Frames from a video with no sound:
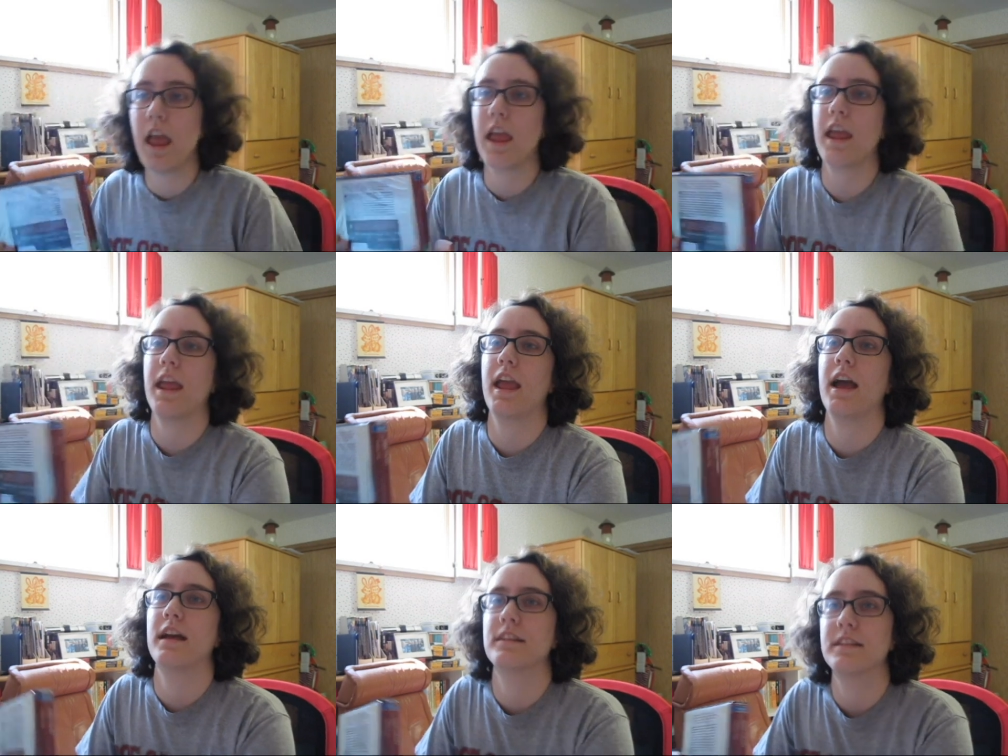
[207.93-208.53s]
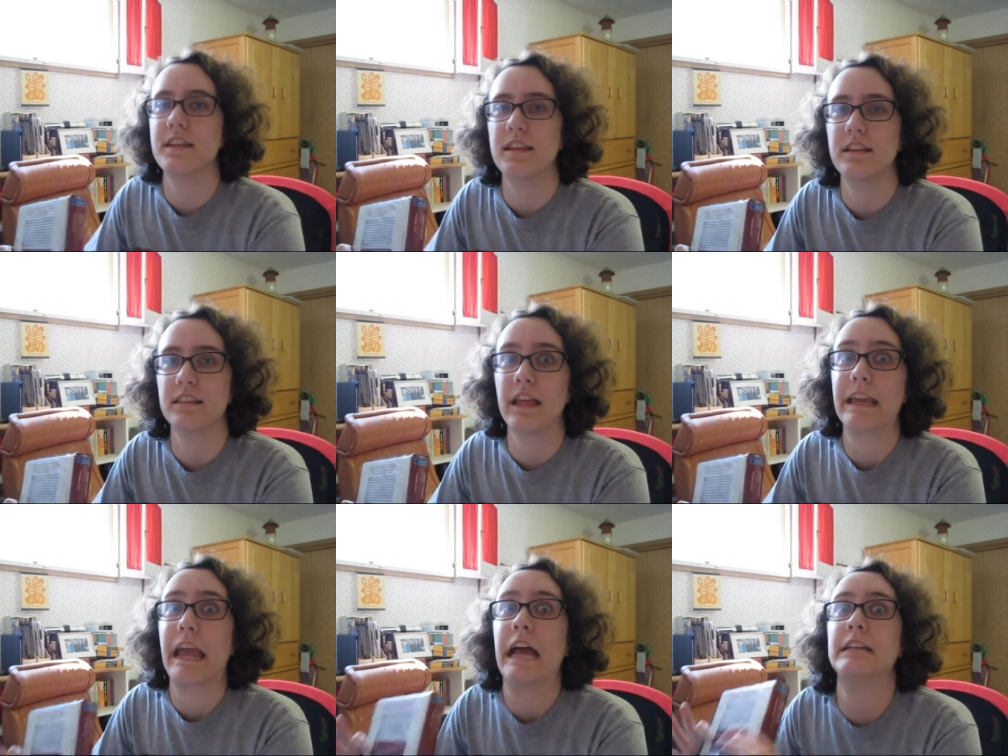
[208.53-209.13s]
and he,
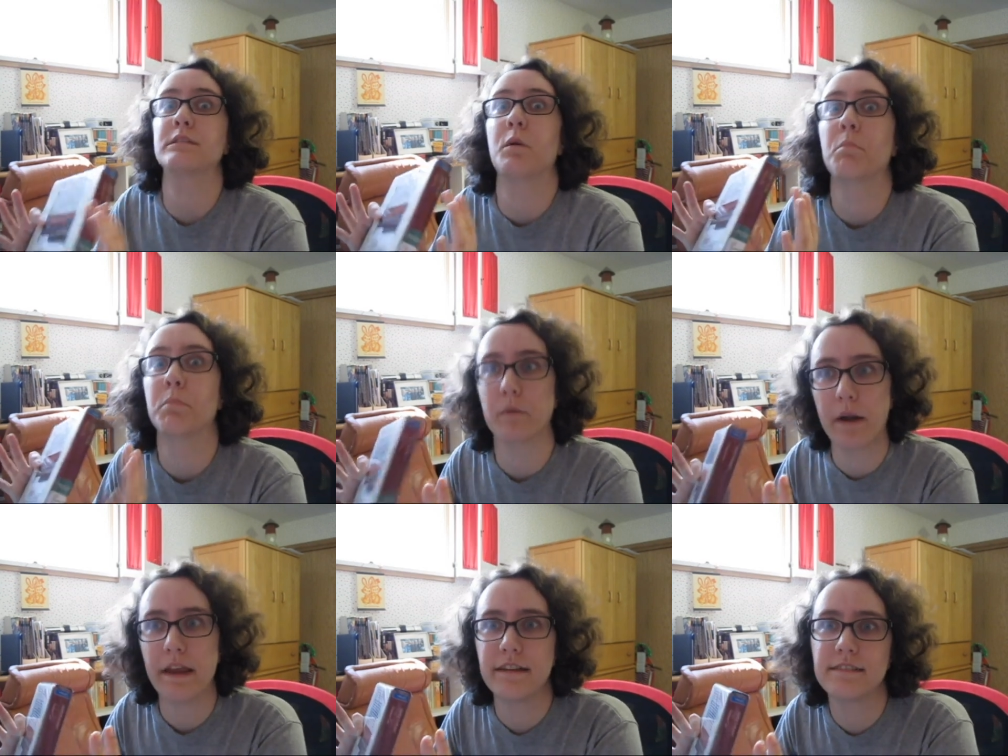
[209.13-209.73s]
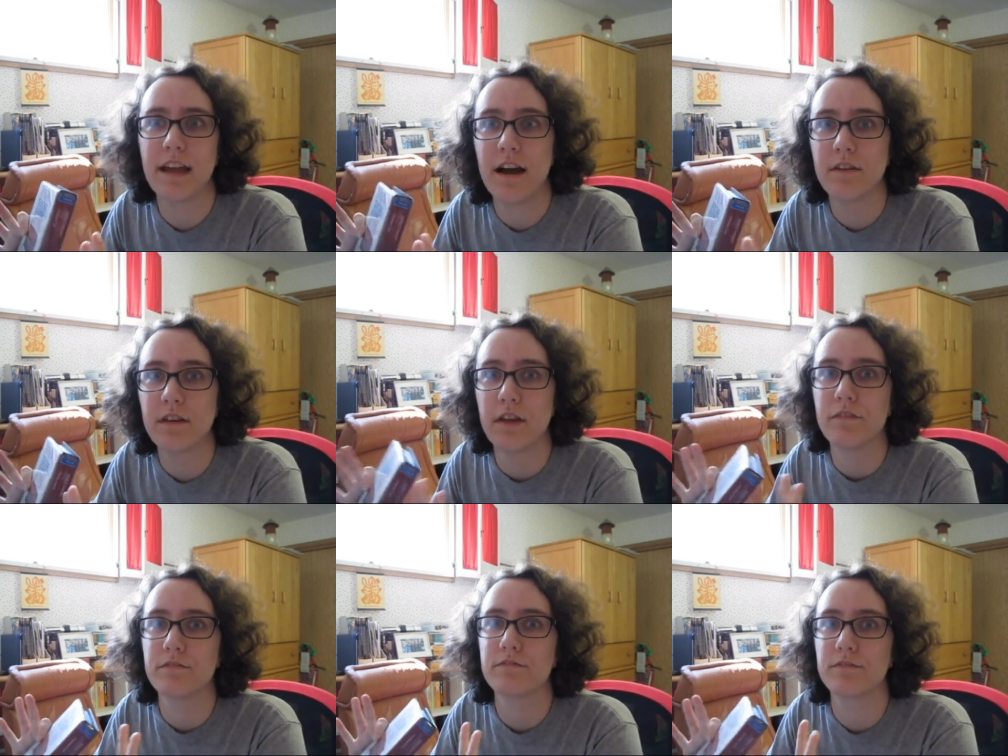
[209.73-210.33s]
like, has a breakdown
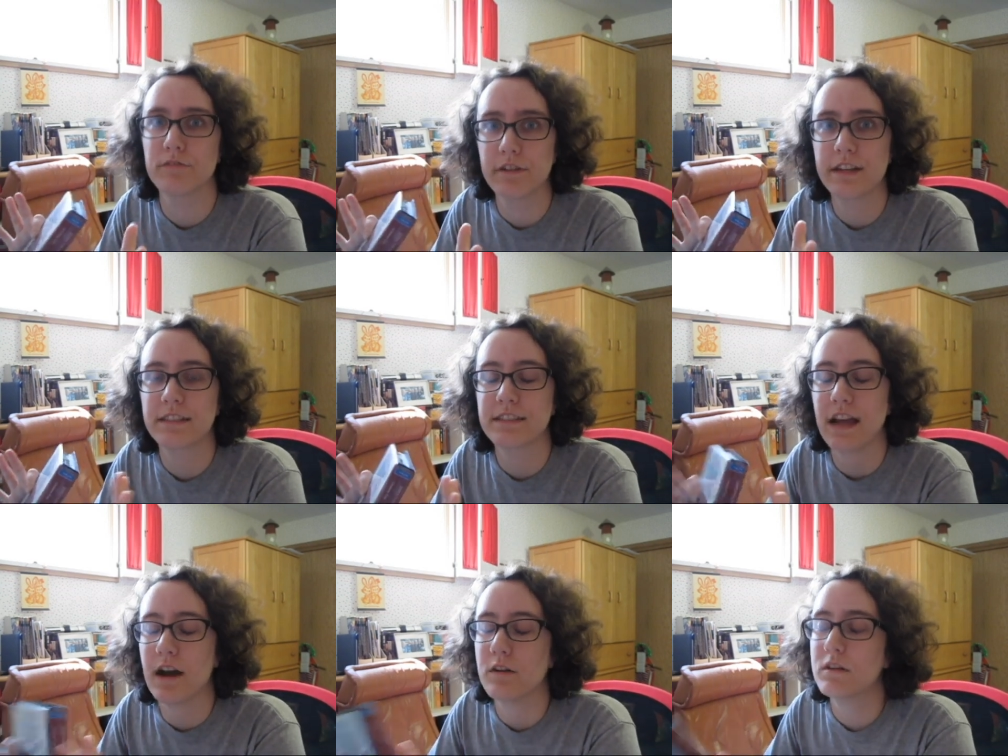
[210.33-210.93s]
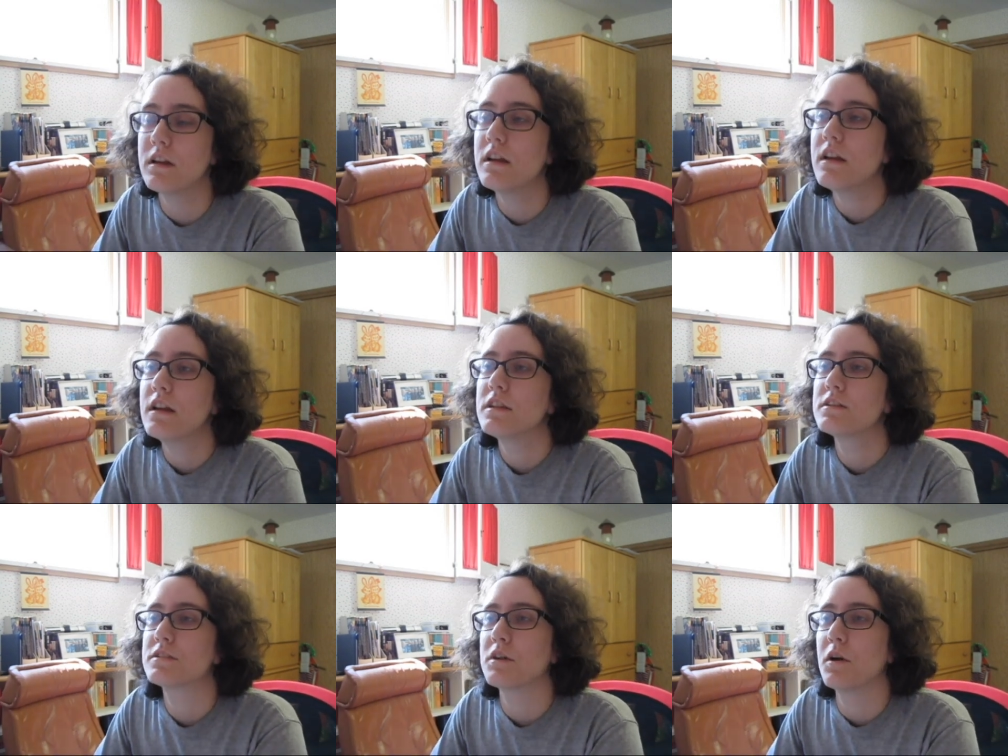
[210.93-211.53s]
and freaks out.
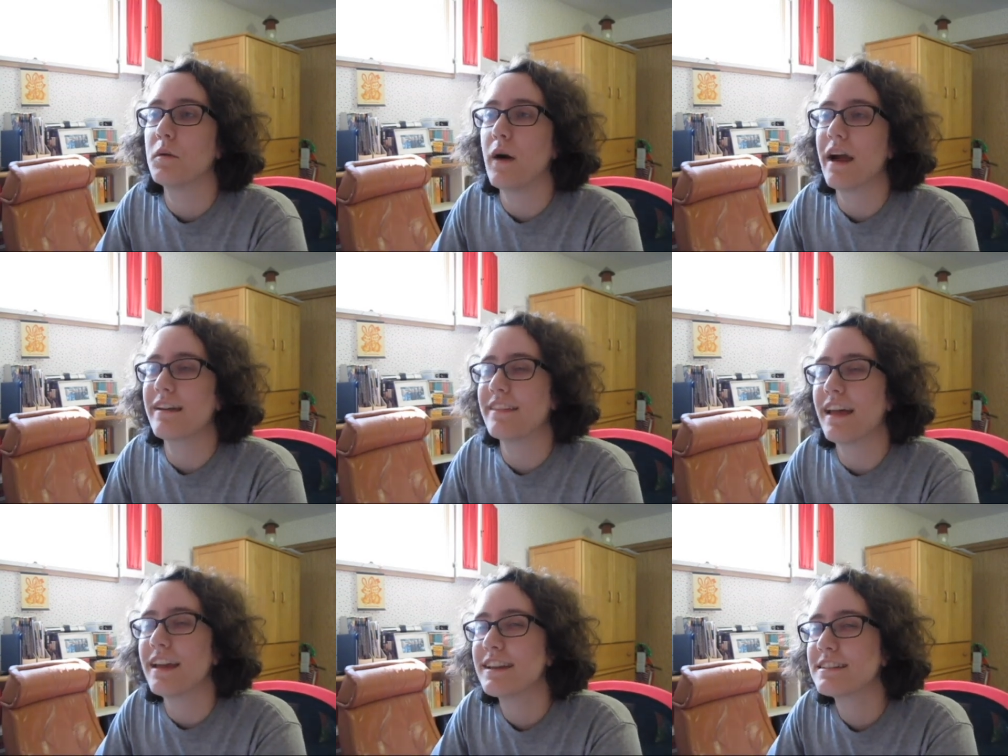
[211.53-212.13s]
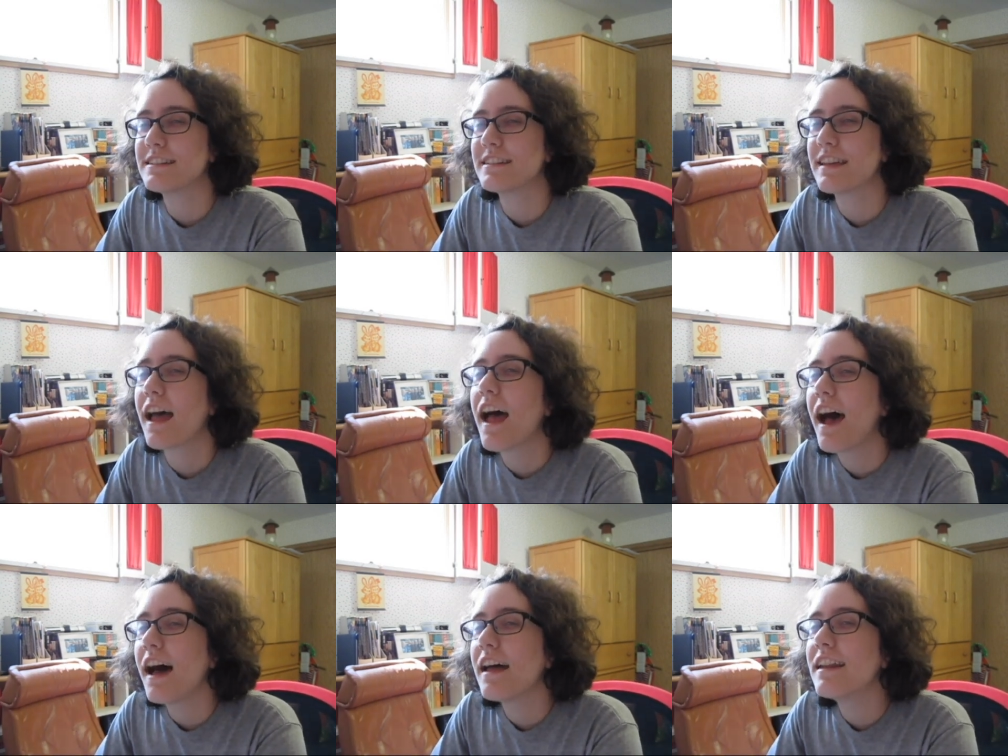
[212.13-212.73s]
So I liked
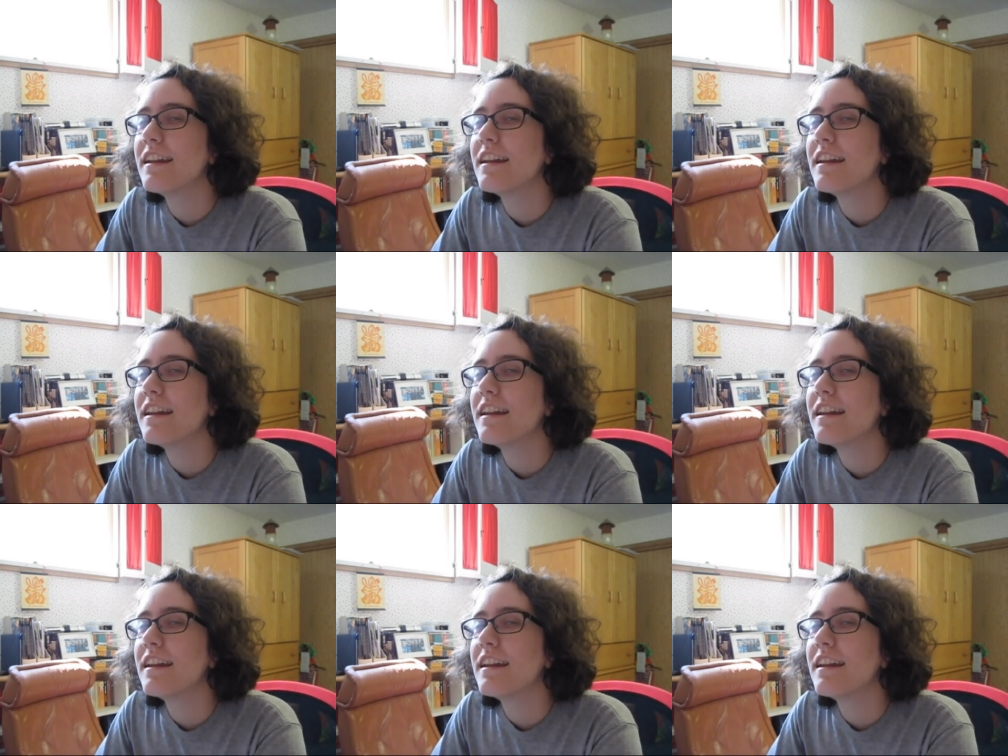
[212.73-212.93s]
that.